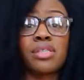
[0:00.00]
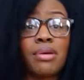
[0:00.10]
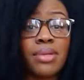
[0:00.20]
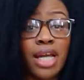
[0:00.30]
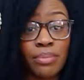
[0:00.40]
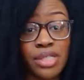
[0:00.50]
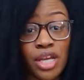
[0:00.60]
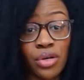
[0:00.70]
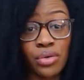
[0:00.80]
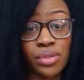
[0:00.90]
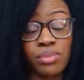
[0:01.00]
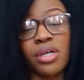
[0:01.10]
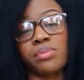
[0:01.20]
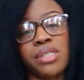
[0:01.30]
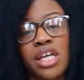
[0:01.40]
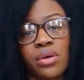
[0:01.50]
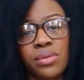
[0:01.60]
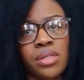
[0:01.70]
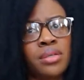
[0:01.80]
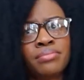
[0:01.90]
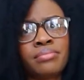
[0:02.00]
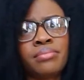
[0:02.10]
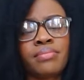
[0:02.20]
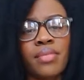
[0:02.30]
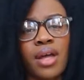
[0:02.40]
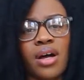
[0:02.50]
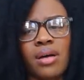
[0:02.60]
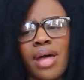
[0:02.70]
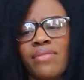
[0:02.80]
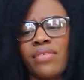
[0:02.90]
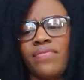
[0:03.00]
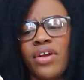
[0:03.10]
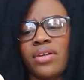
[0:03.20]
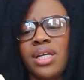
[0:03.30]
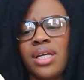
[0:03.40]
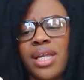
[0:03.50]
is maybe like potatoes, because potatoes have a fairly